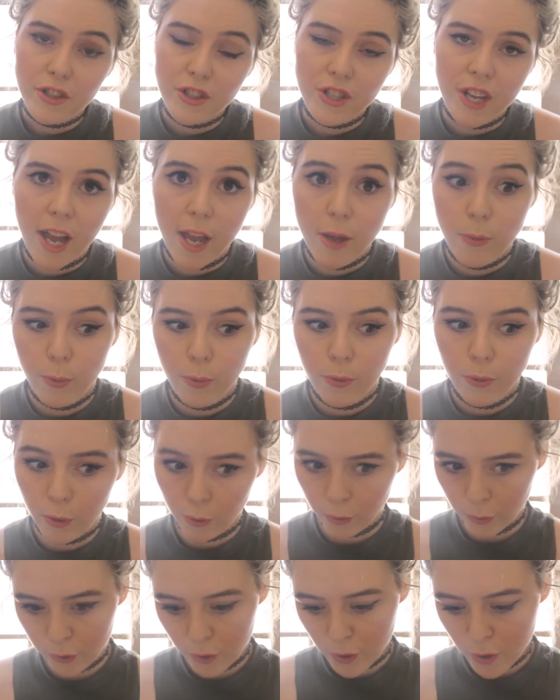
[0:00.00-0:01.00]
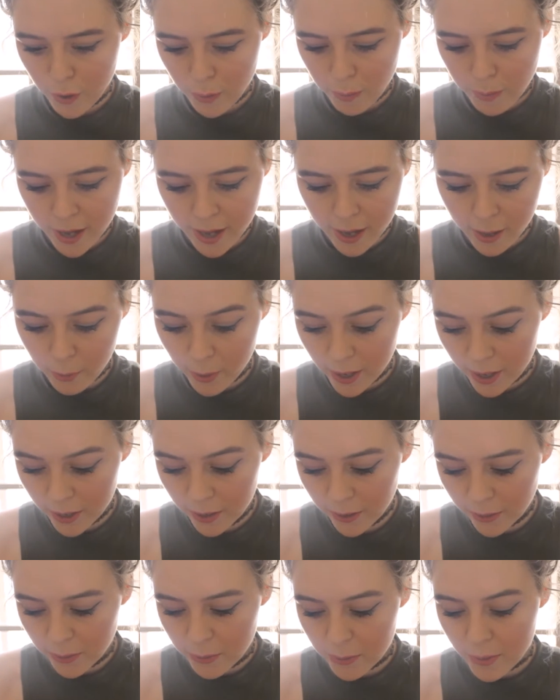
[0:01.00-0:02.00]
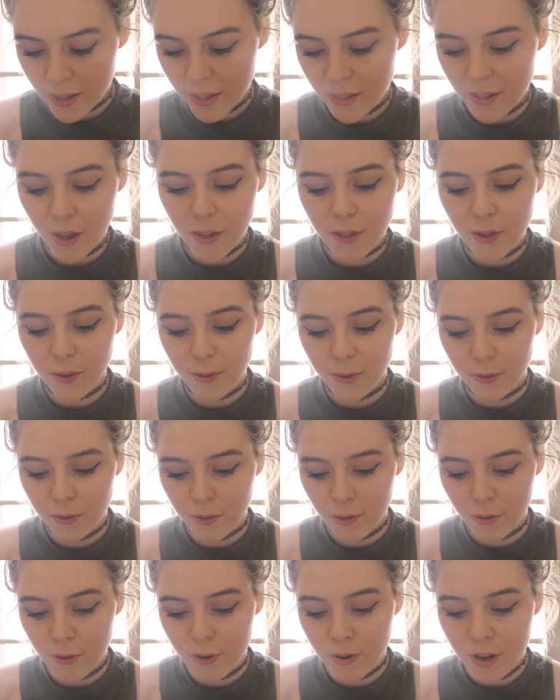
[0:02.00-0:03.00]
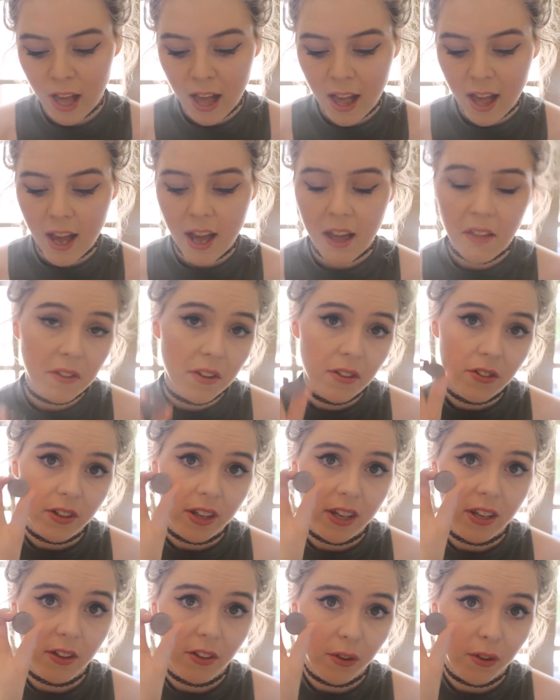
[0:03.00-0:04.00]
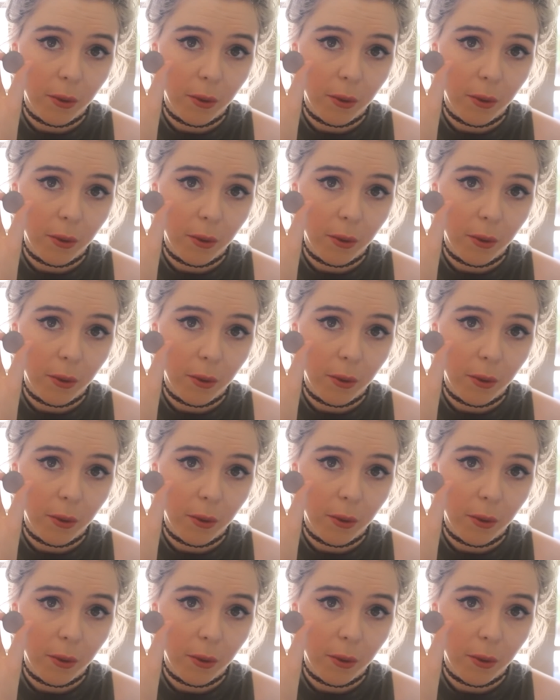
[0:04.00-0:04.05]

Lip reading: shade would also pair well with those two, and this is